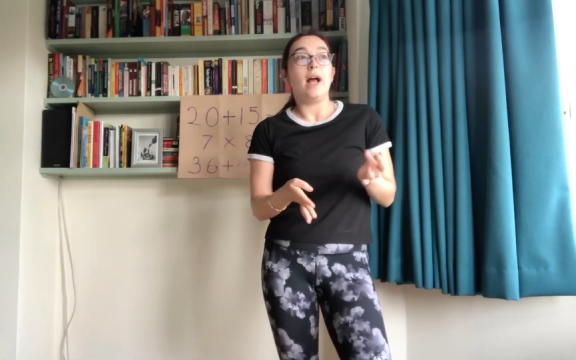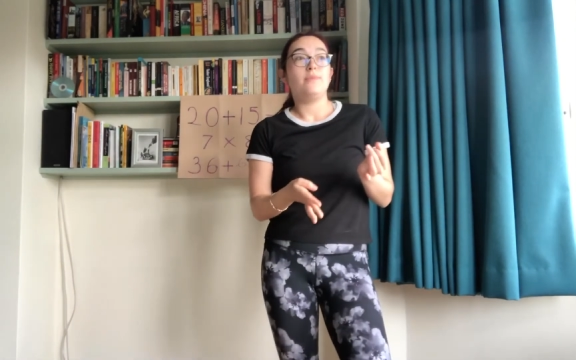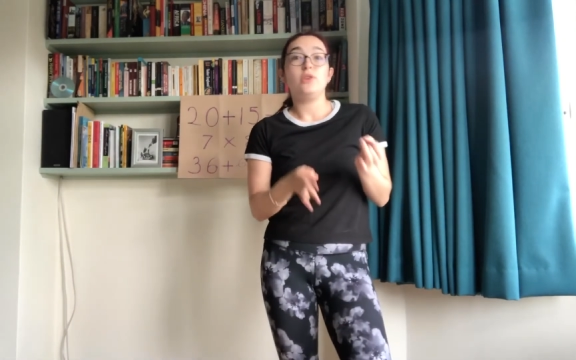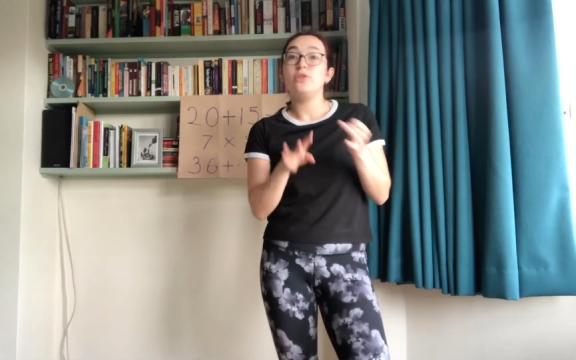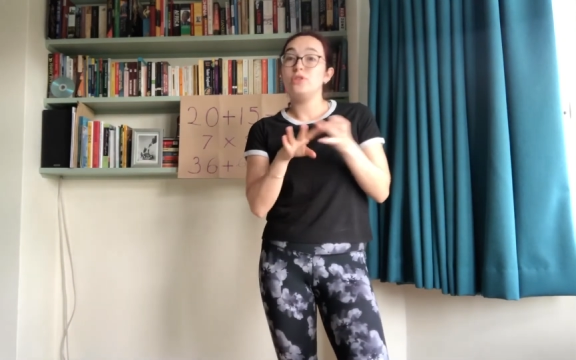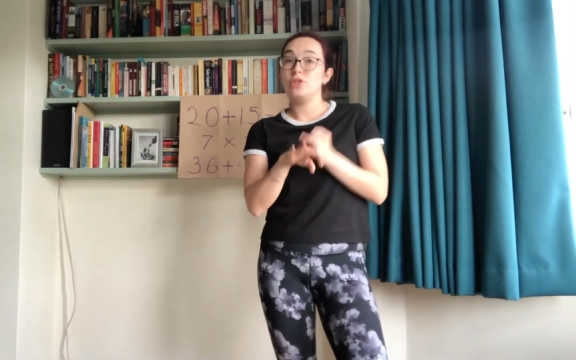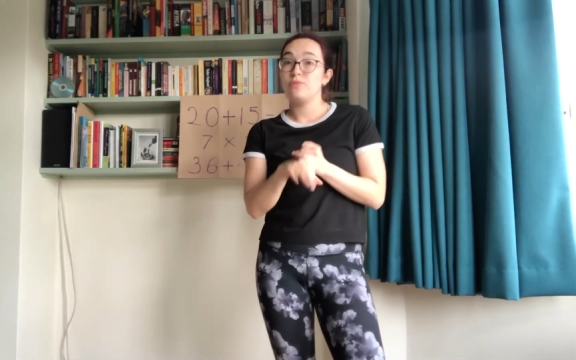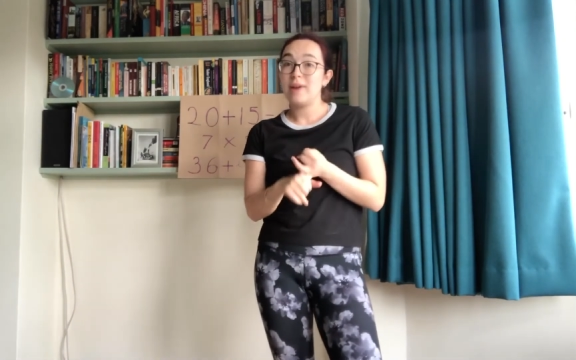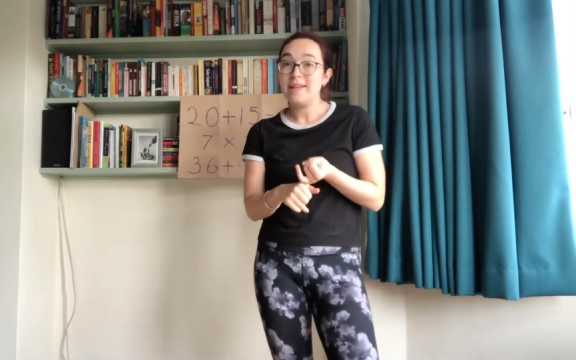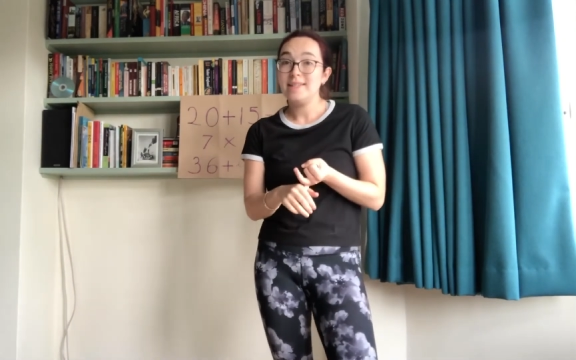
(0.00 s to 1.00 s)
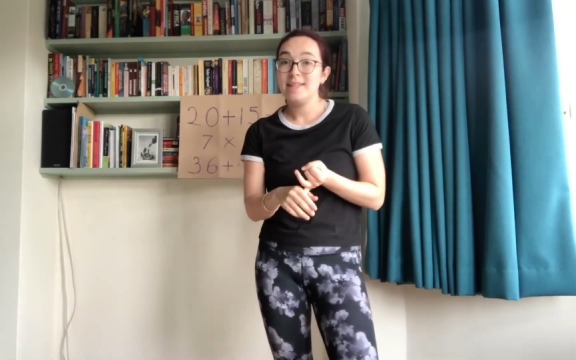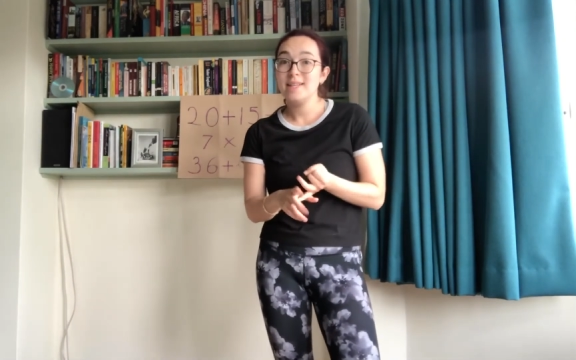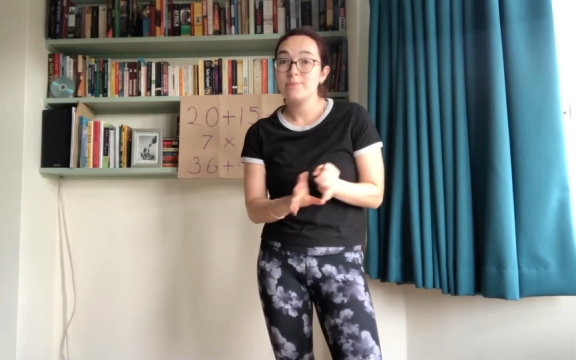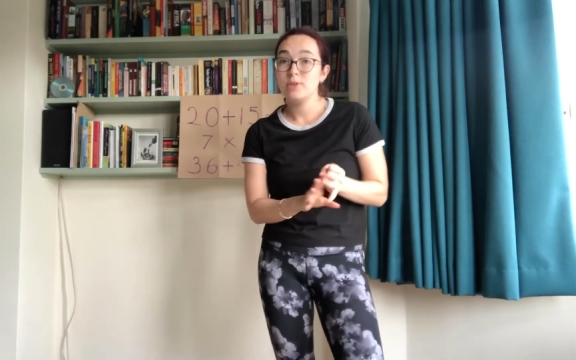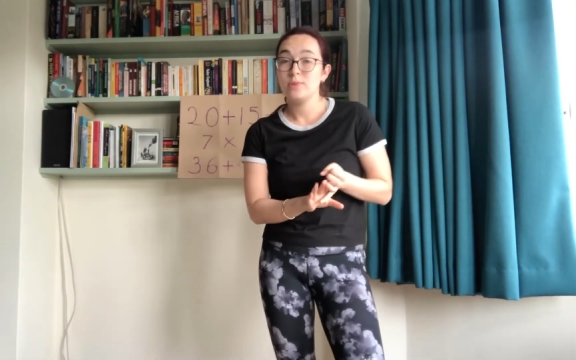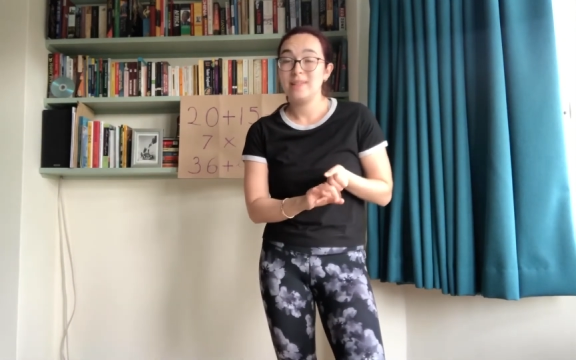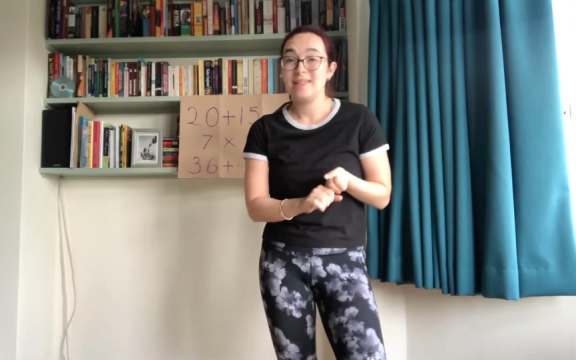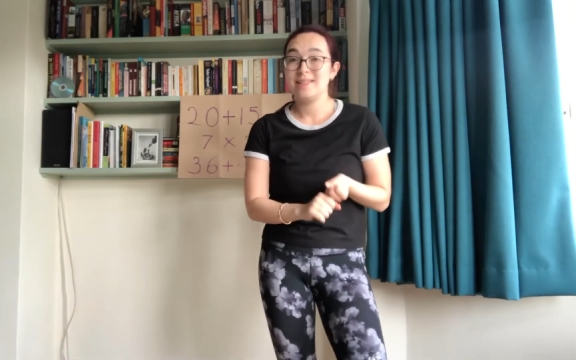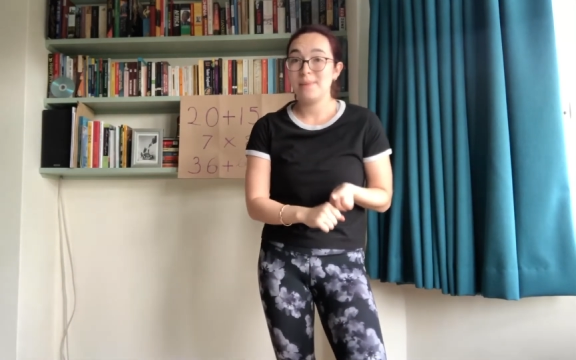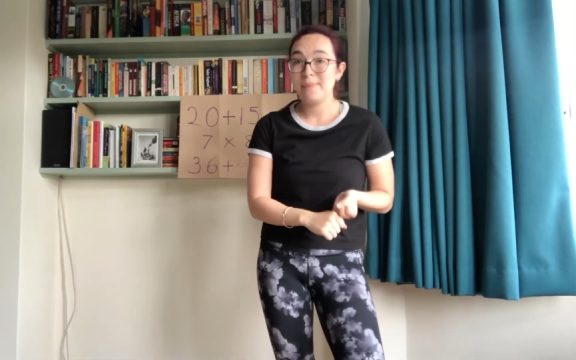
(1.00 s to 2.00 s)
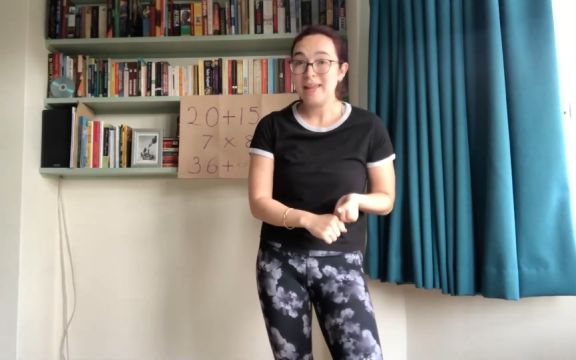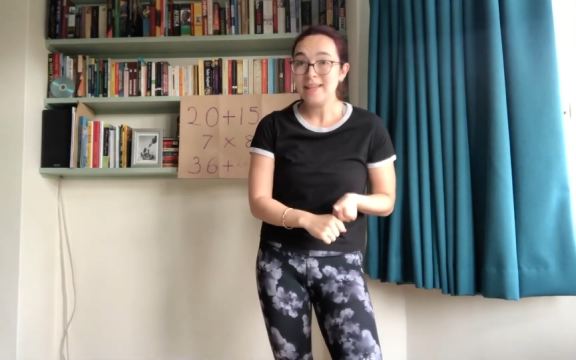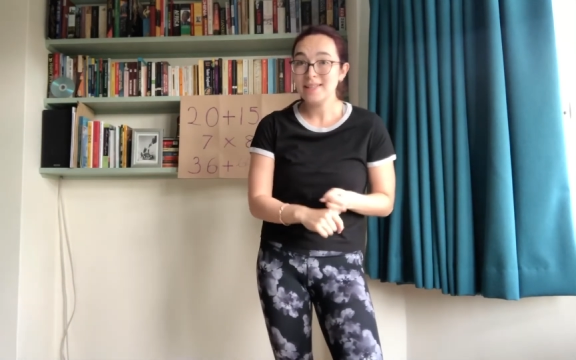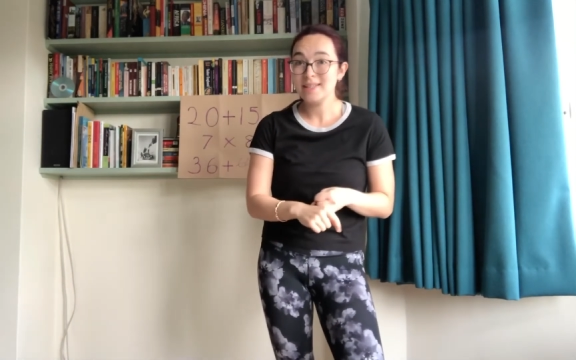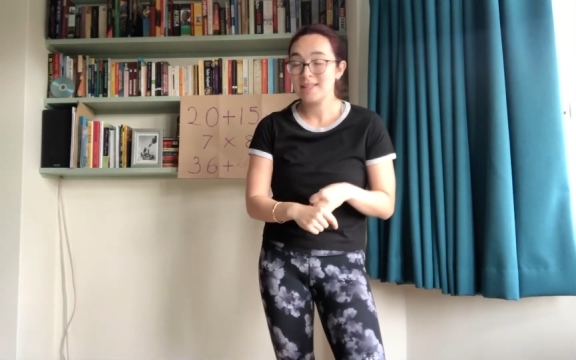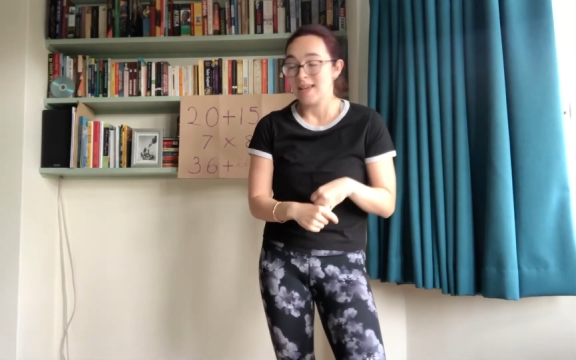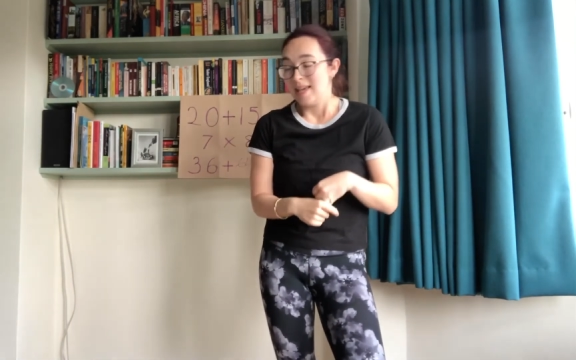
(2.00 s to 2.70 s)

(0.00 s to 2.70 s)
You can do races between siblings.